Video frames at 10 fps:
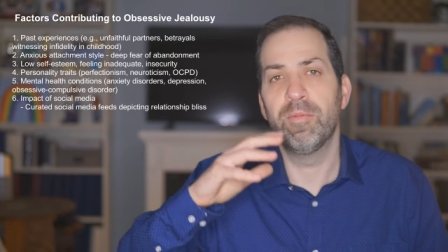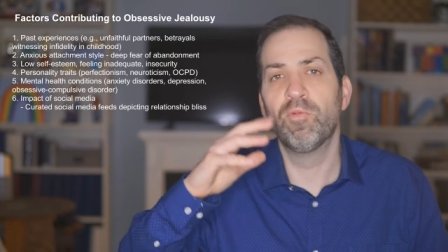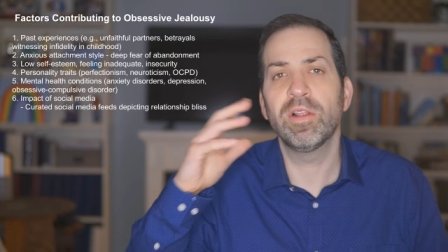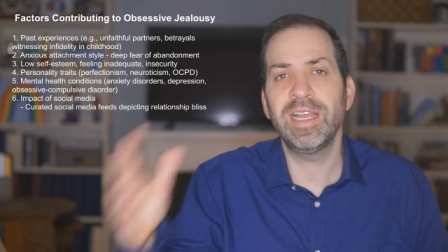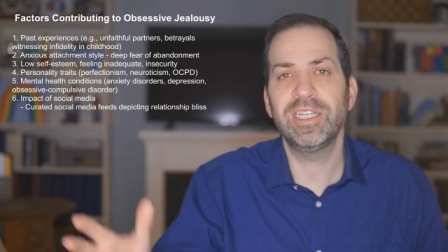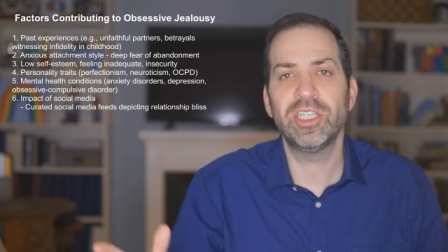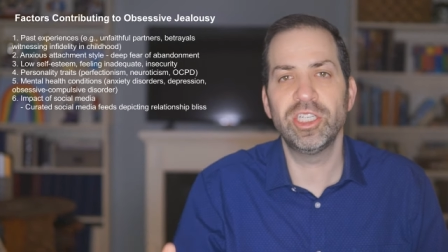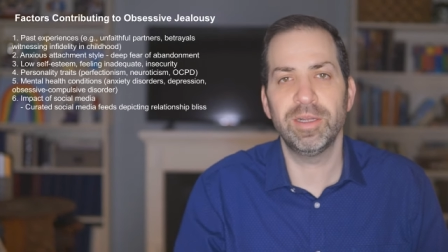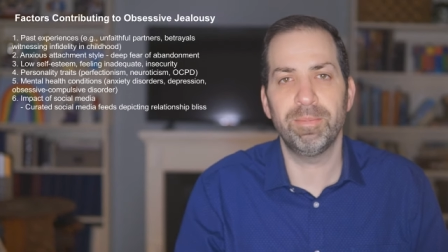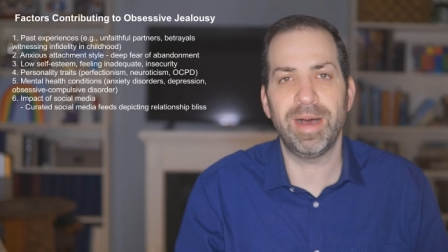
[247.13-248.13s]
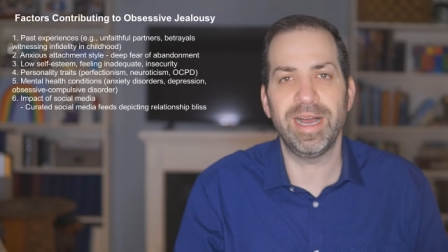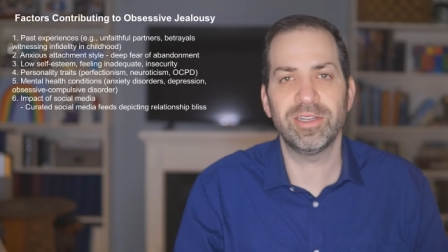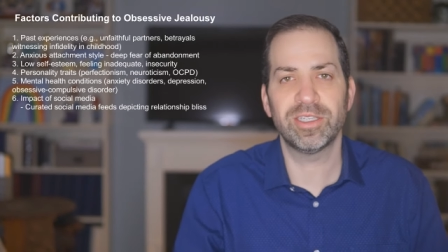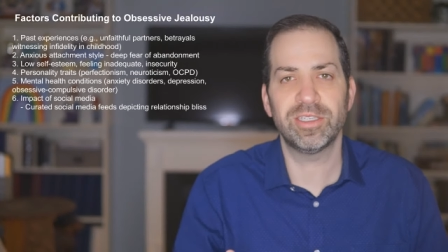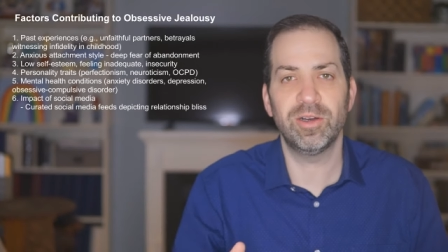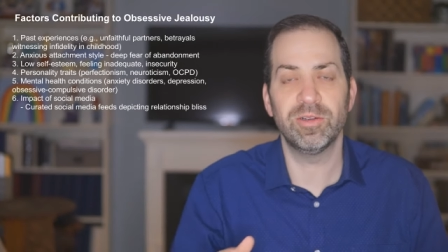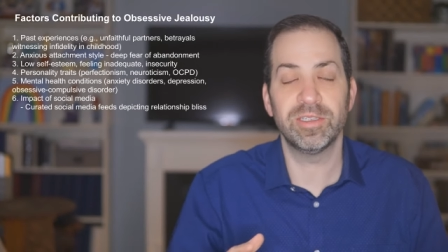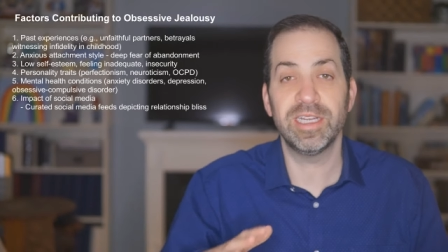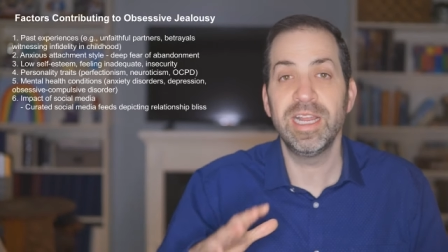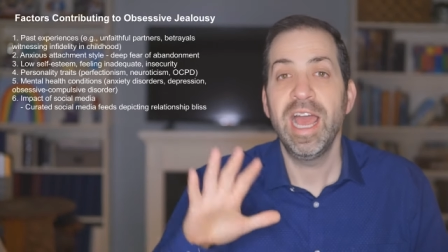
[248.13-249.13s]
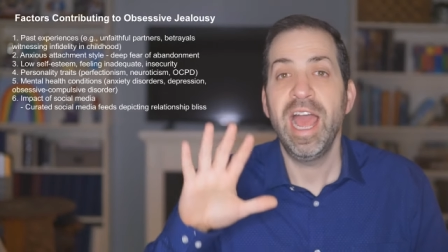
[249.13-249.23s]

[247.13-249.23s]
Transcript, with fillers: relationship milestones, and